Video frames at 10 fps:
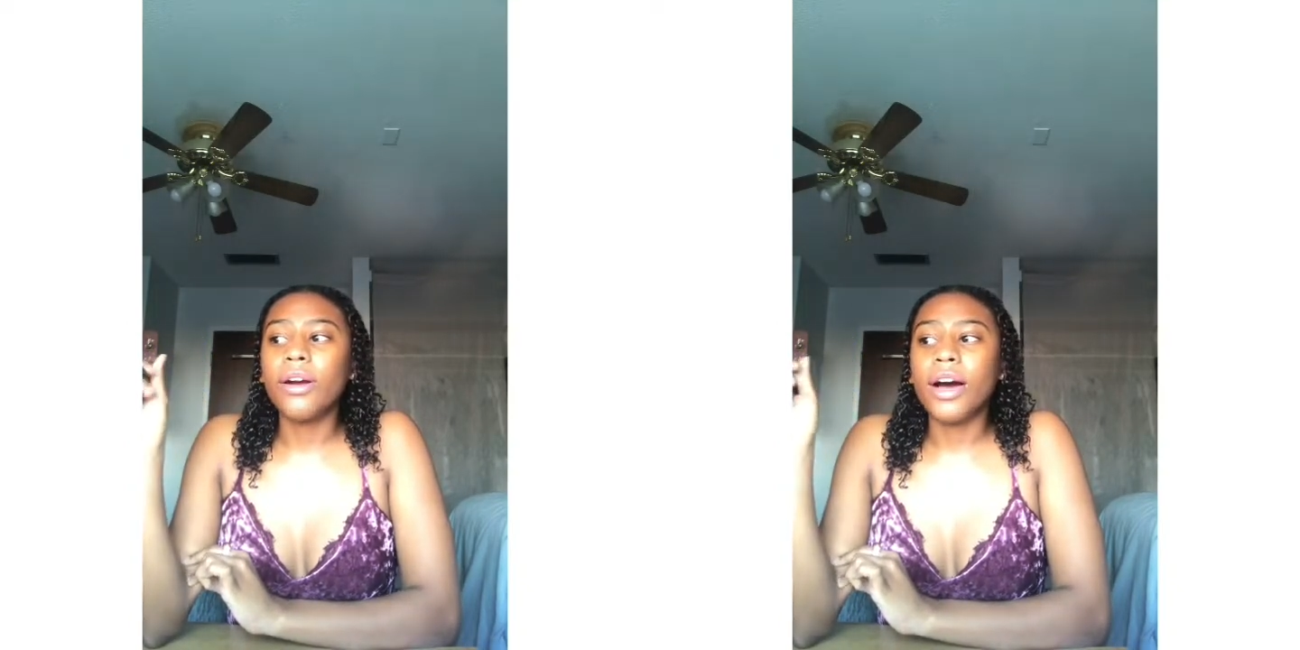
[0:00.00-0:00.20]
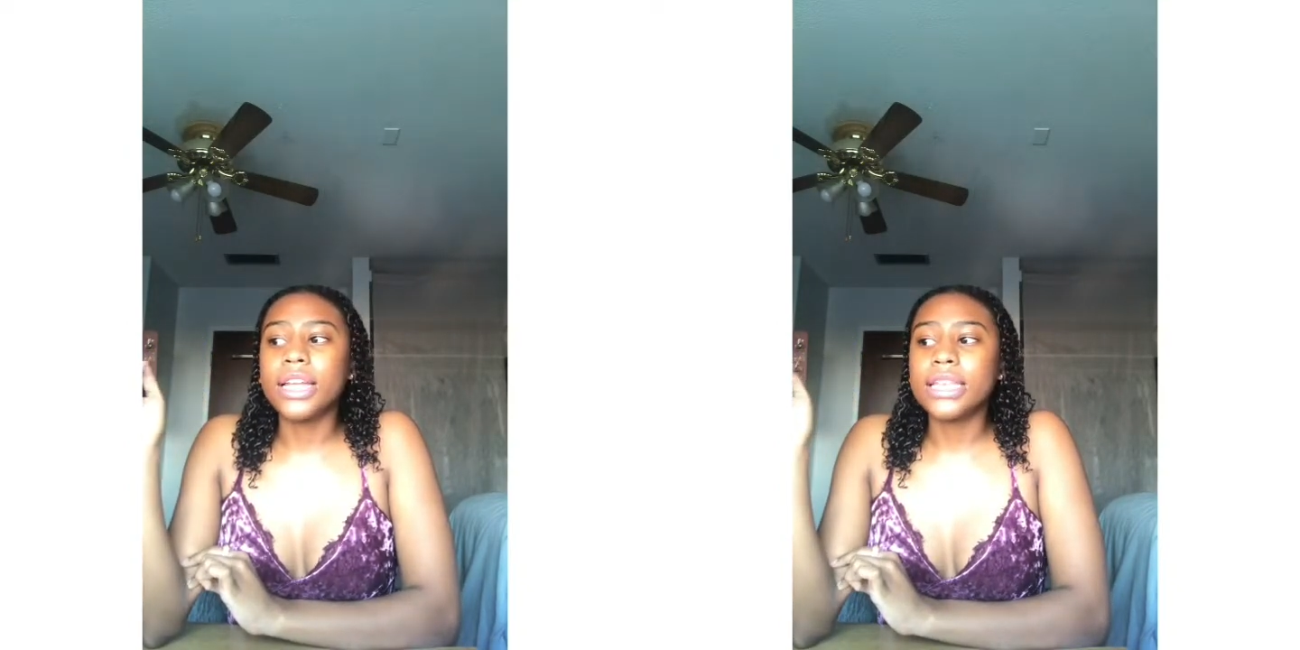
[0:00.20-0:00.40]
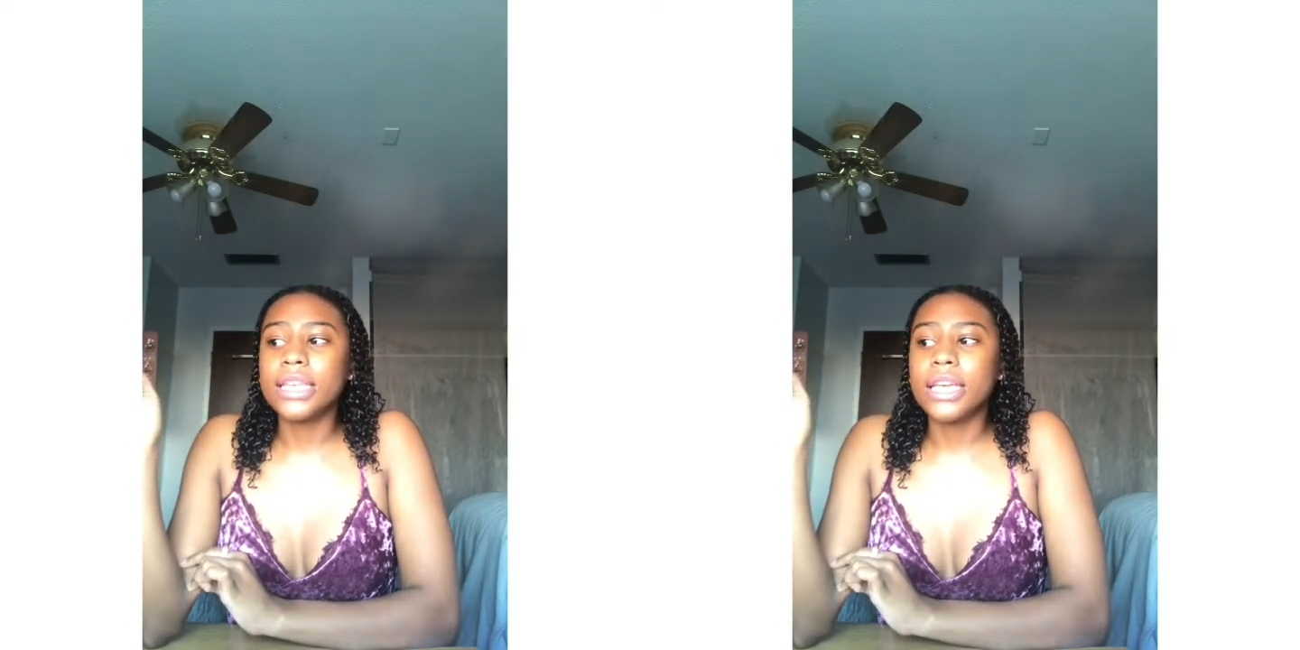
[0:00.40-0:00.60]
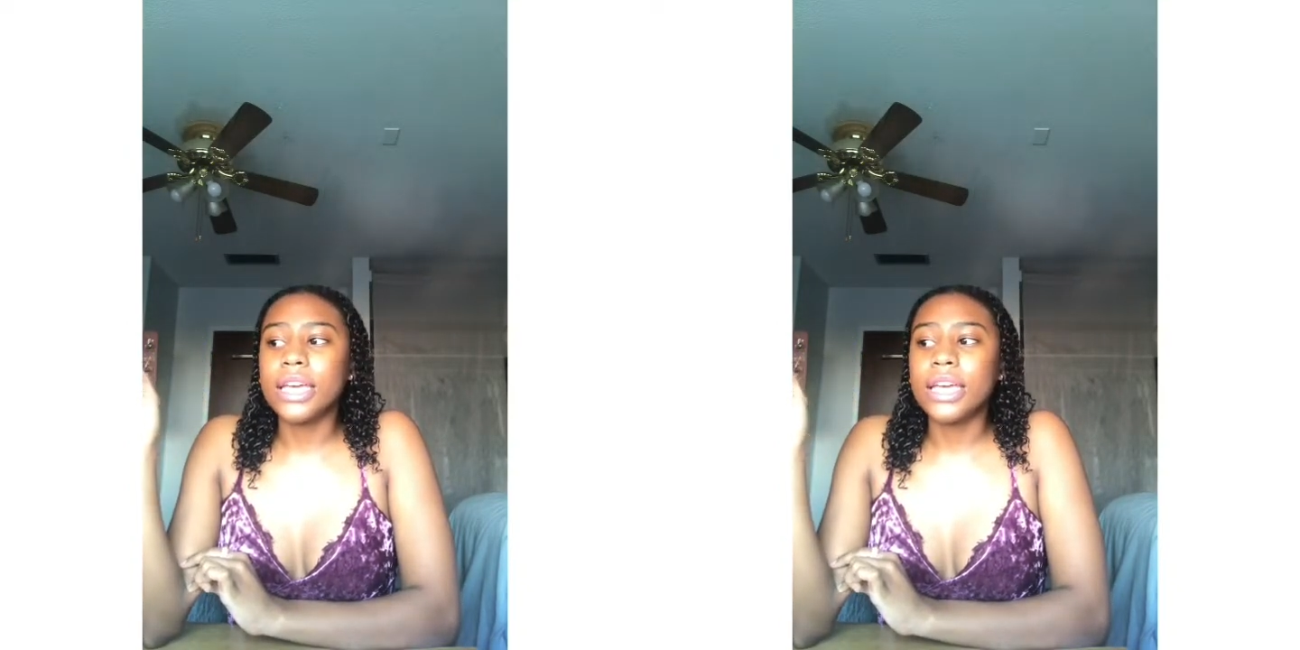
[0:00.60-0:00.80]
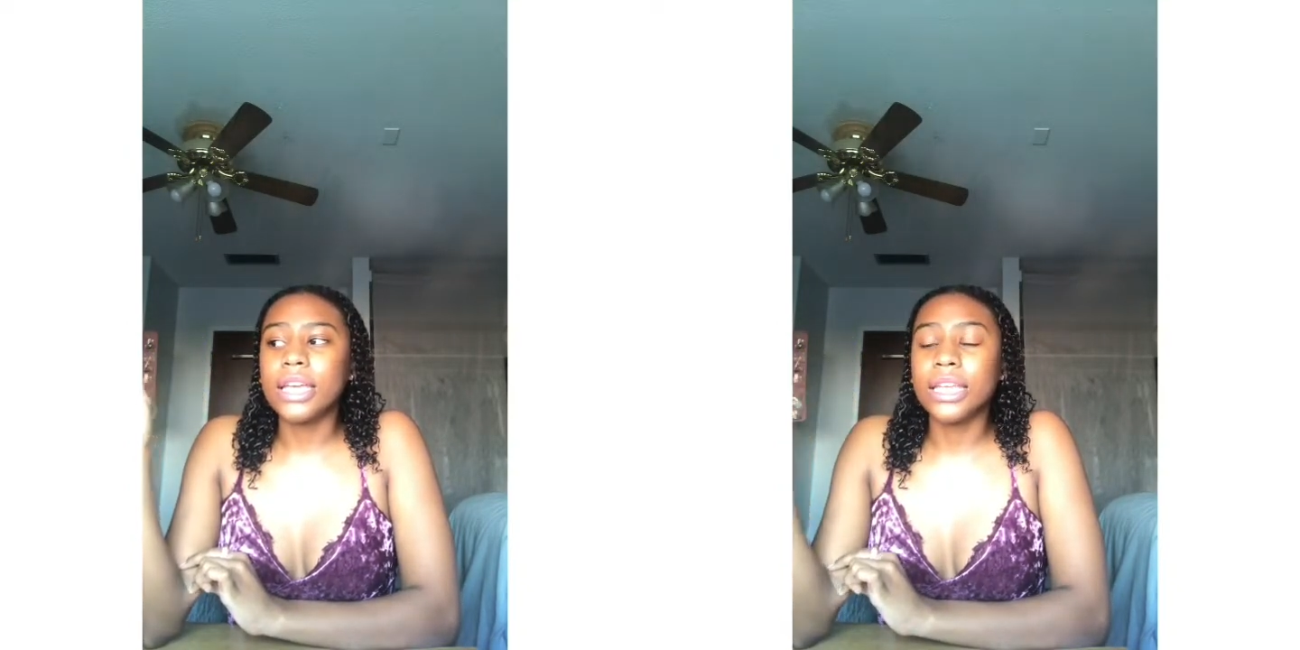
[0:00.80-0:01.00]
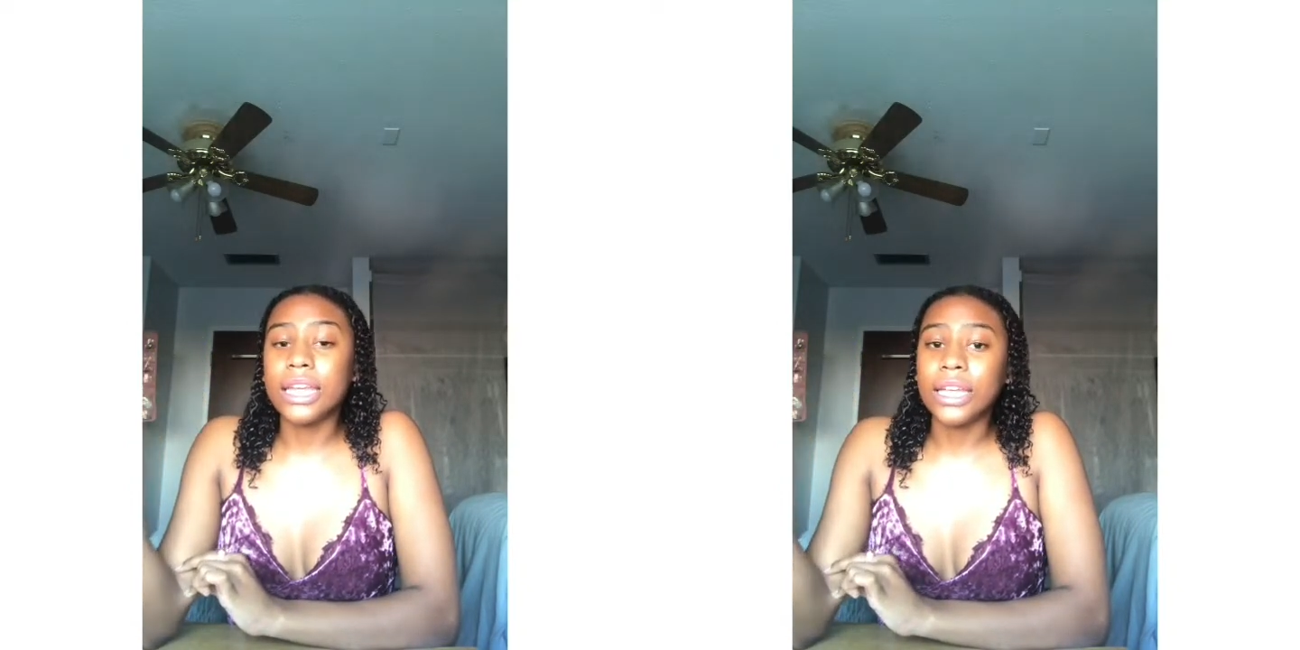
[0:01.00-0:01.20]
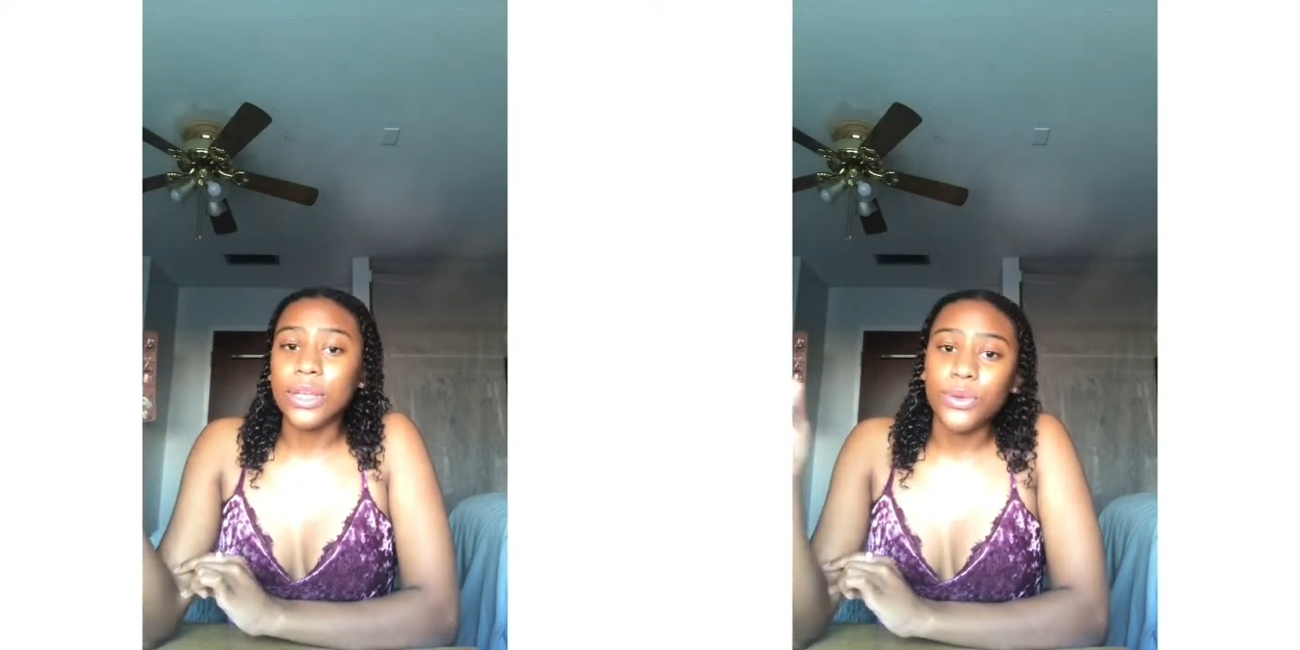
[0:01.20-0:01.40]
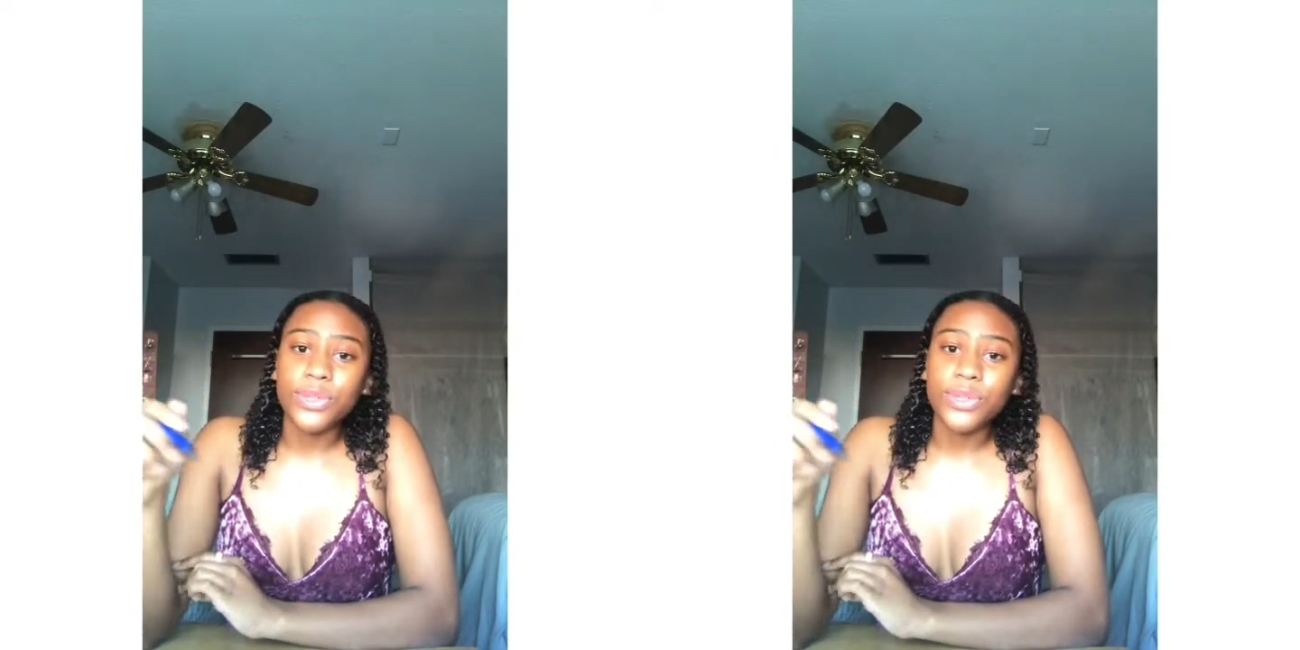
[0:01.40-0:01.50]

honestly getting used